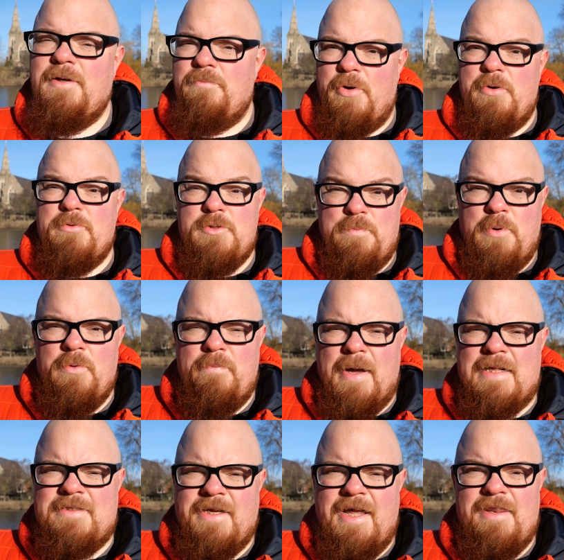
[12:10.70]
but it was put
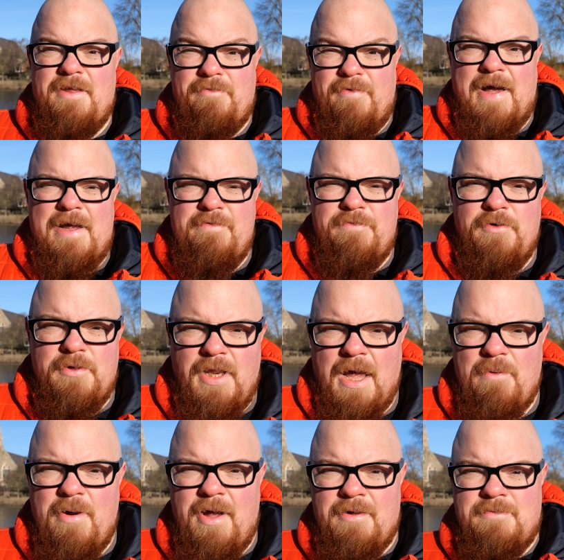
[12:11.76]
back together 5 foot
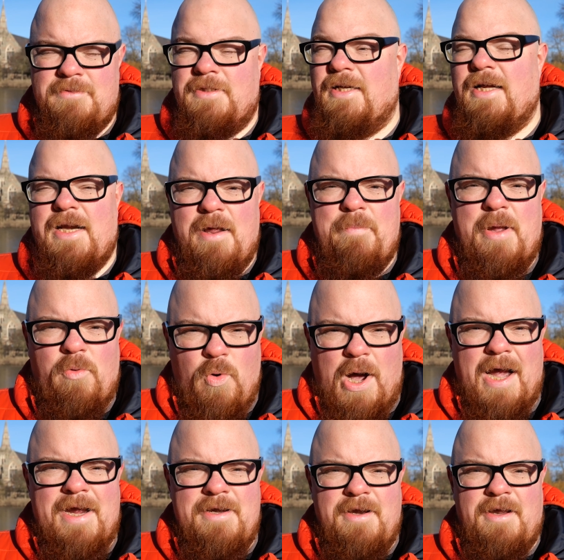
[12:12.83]
lower and a bit
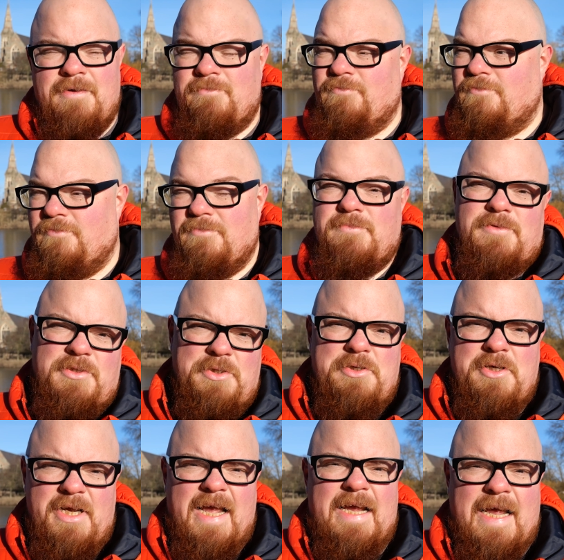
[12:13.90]
wider, so you
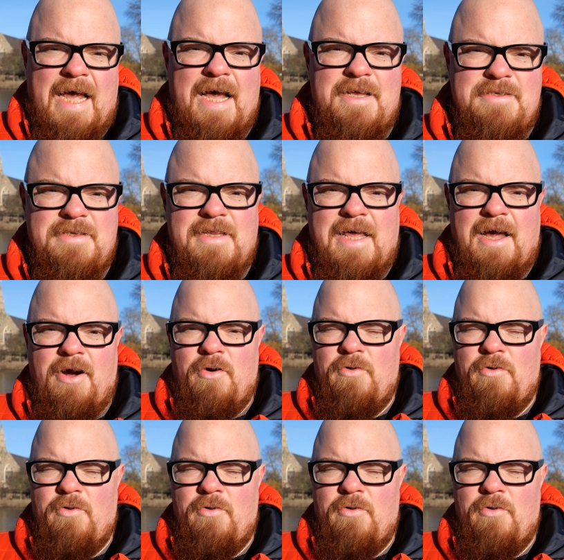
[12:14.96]
could get cars on that